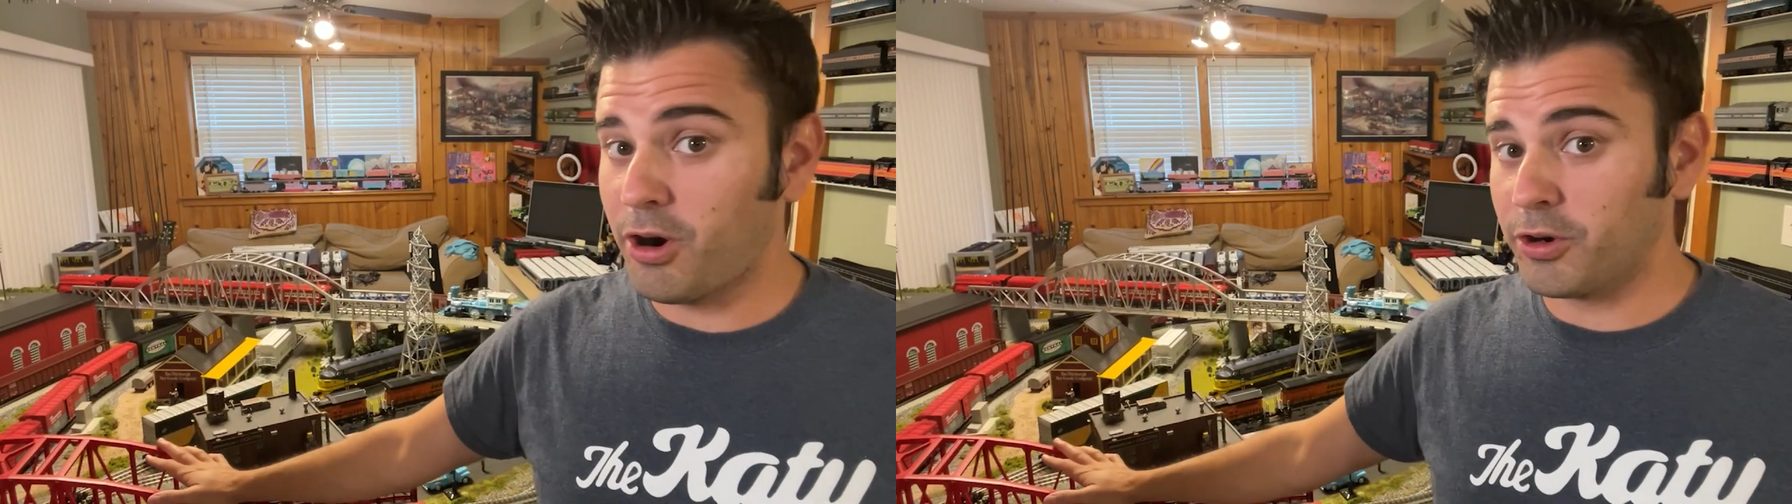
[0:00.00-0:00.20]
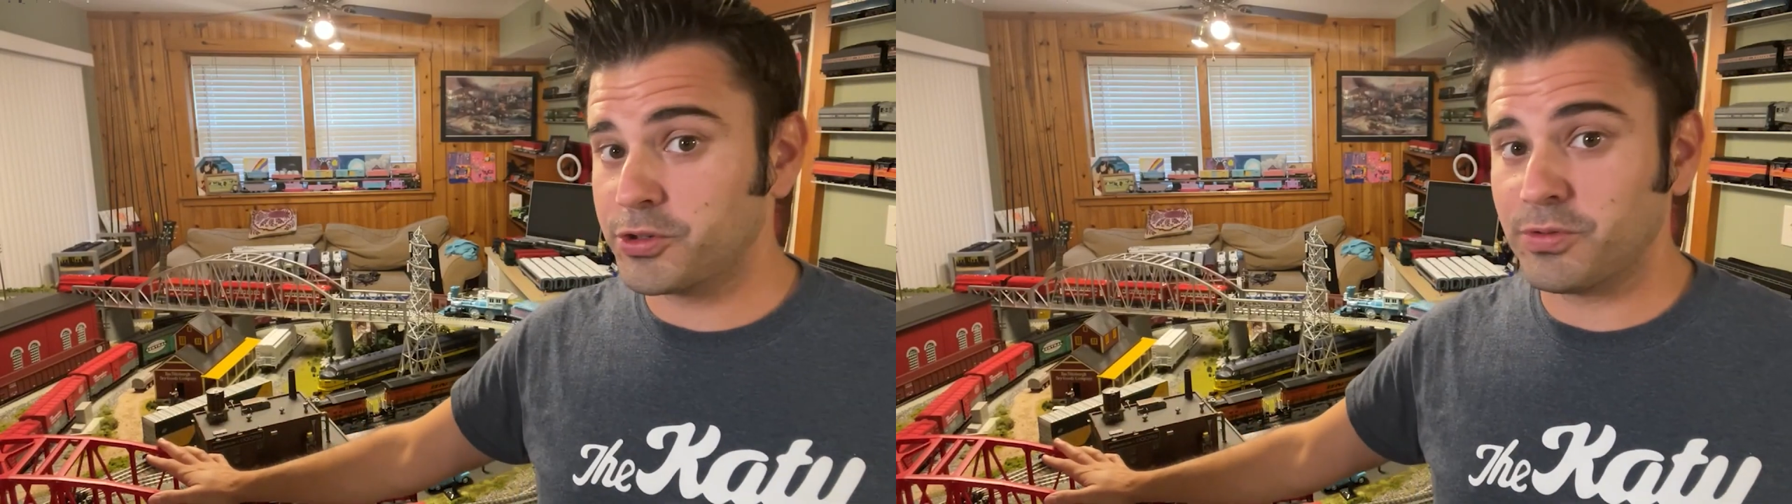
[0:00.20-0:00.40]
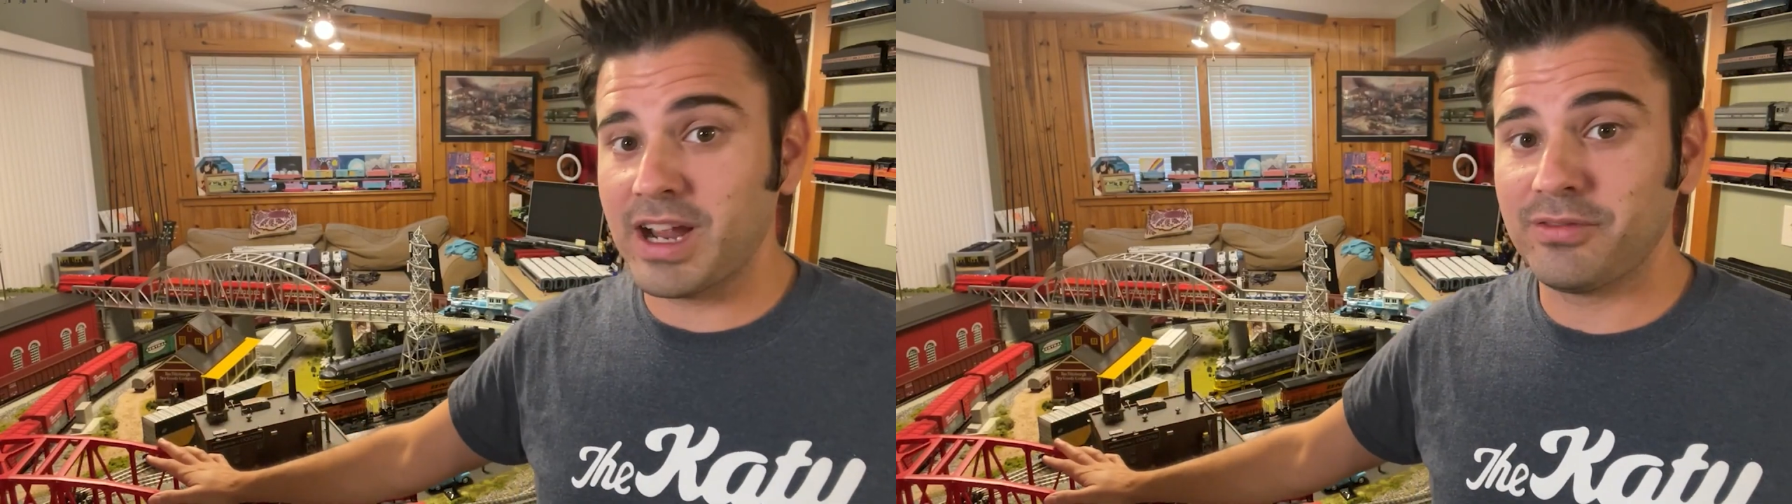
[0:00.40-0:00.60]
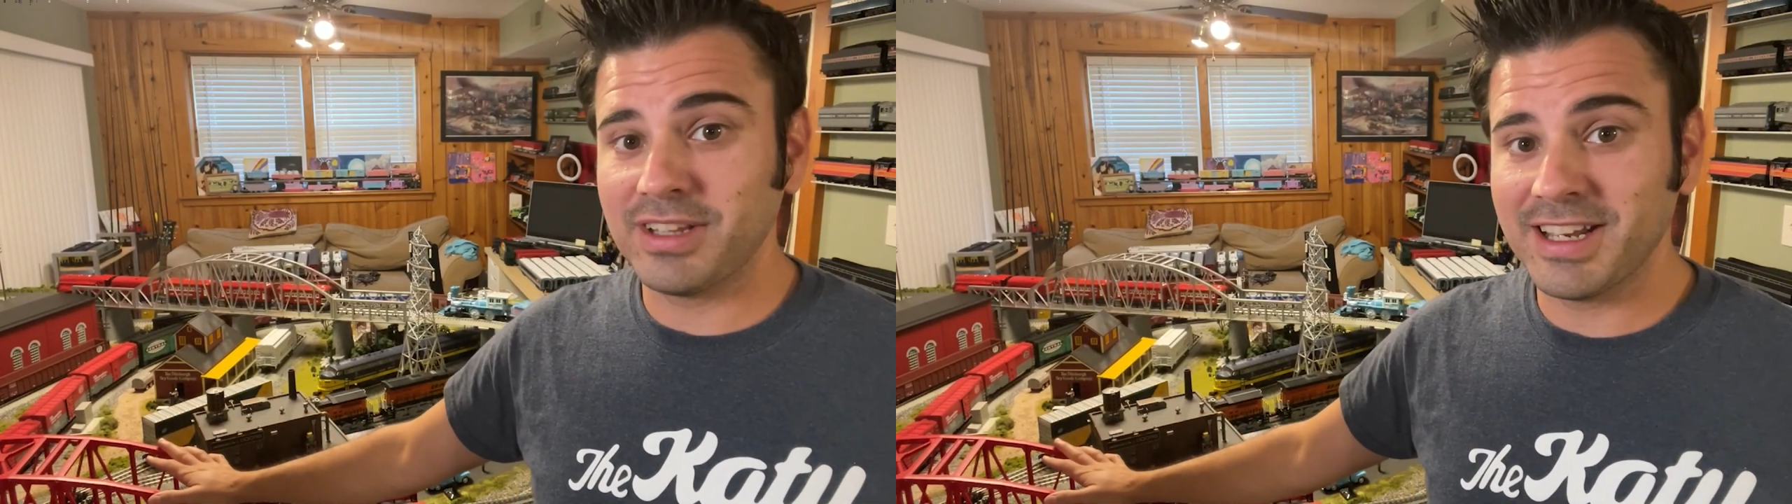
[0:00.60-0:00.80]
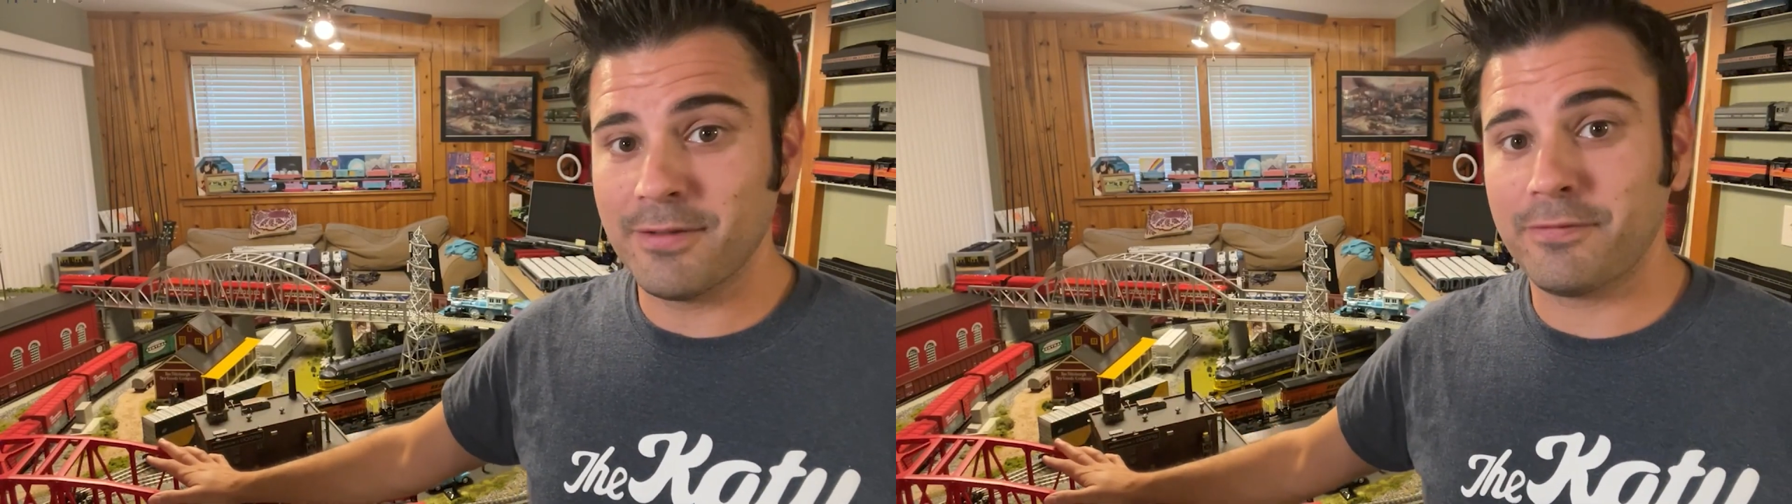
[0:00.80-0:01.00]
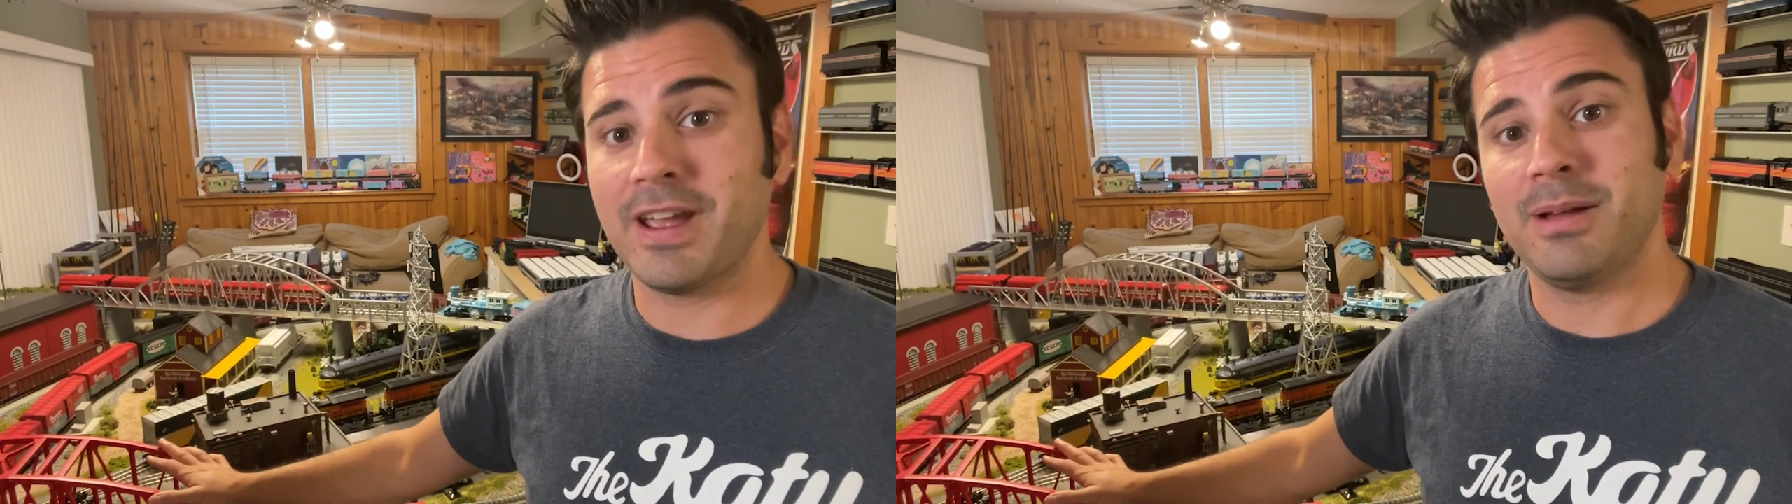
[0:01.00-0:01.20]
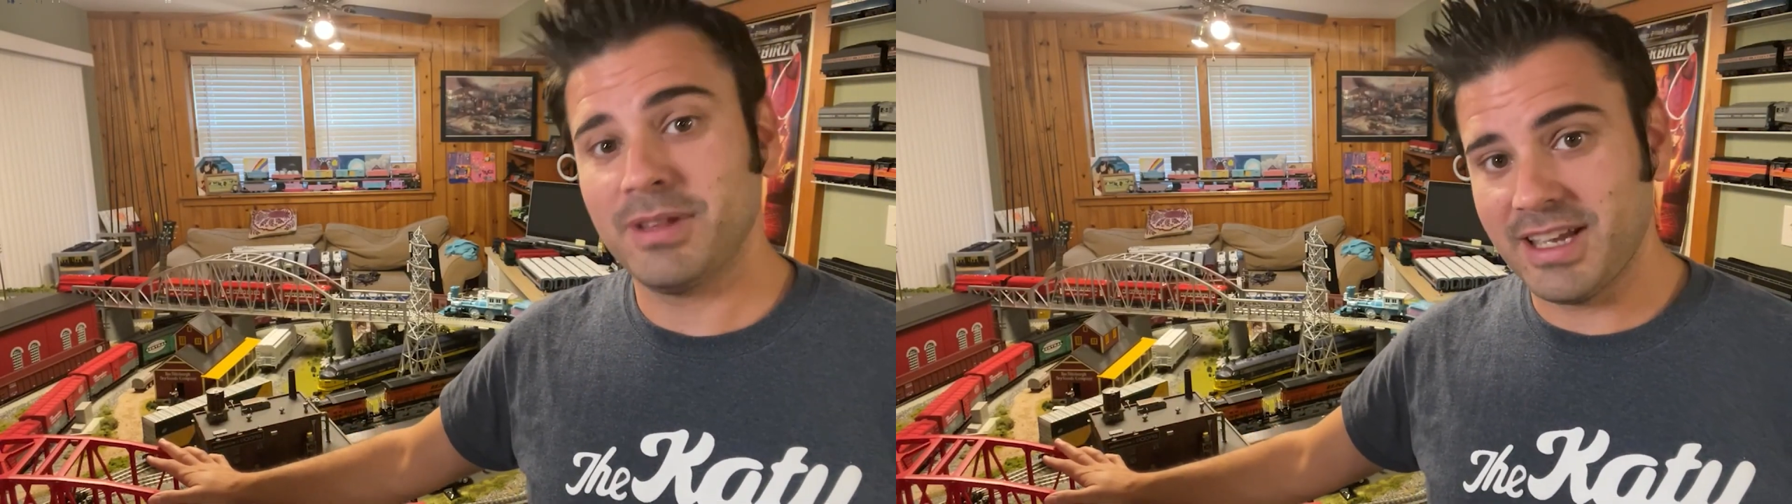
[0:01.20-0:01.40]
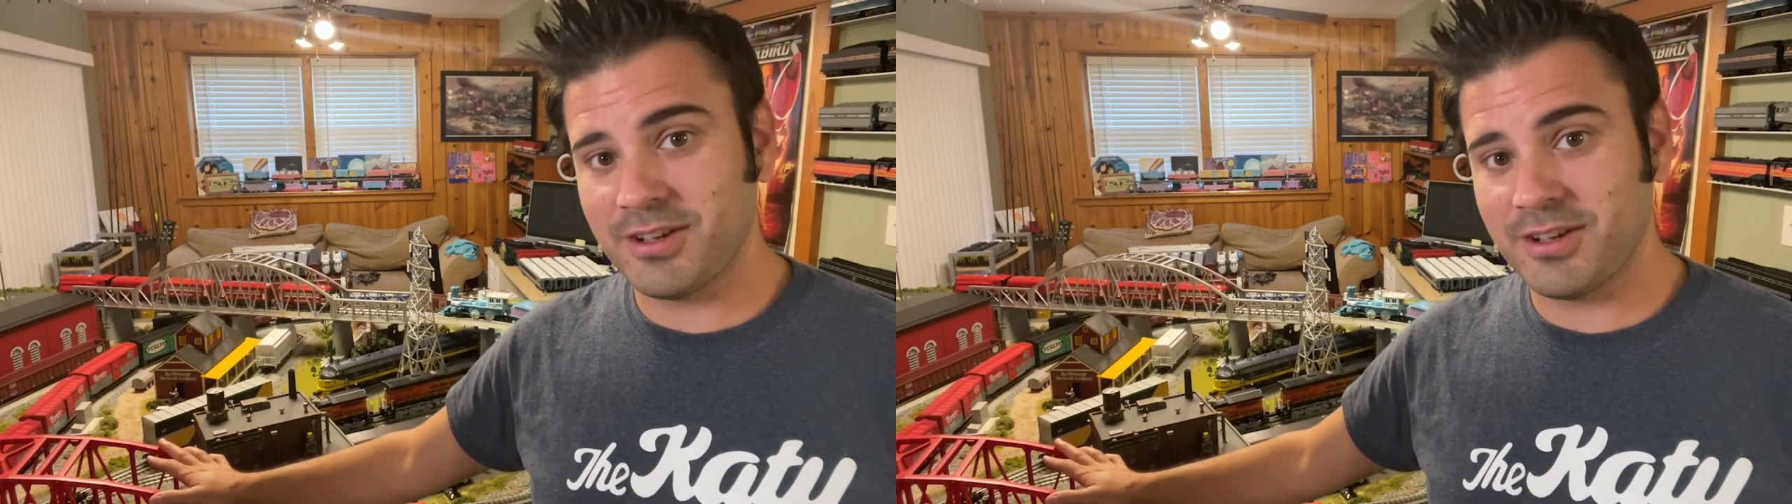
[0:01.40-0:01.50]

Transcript: our traveling family